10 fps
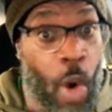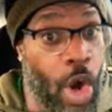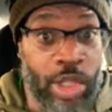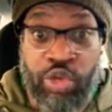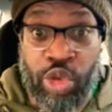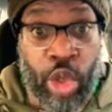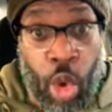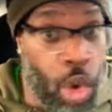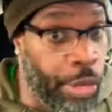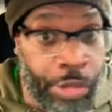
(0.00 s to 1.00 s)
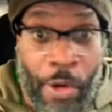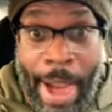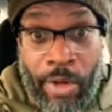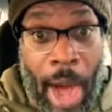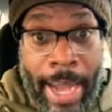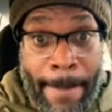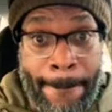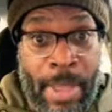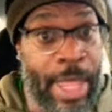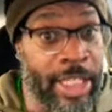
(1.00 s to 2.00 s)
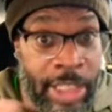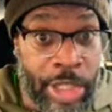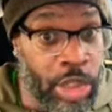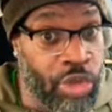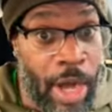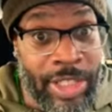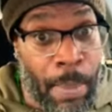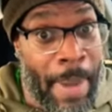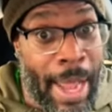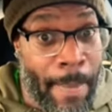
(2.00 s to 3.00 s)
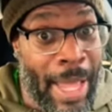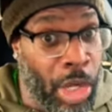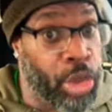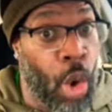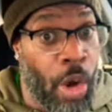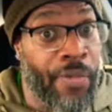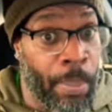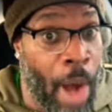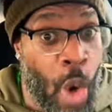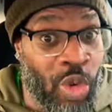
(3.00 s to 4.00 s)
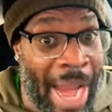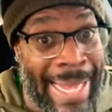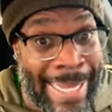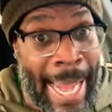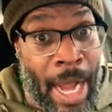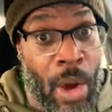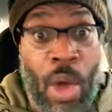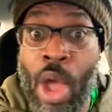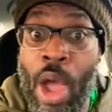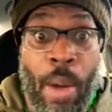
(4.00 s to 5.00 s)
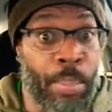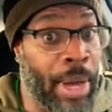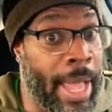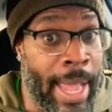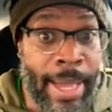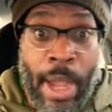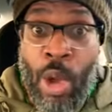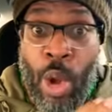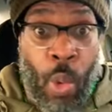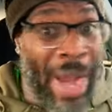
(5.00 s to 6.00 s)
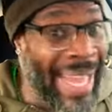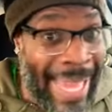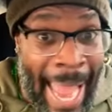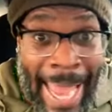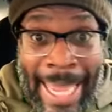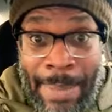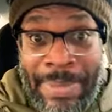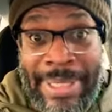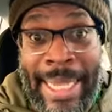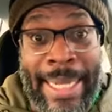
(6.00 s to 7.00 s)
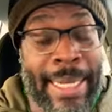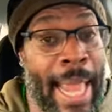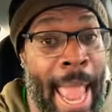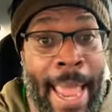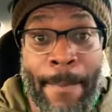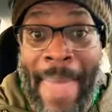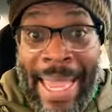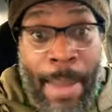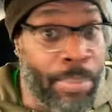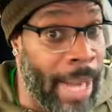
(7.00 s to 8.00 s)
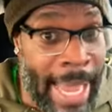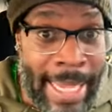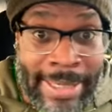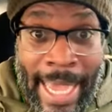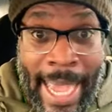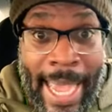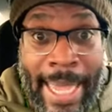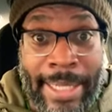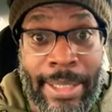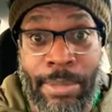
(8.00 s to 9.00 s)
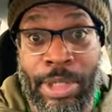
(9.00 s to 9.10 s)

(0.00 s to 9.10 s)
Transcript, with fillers: far as dual threat, right? Yeah, CJ Stroud is a better thrower of the ball right now, but winning games and and making plays at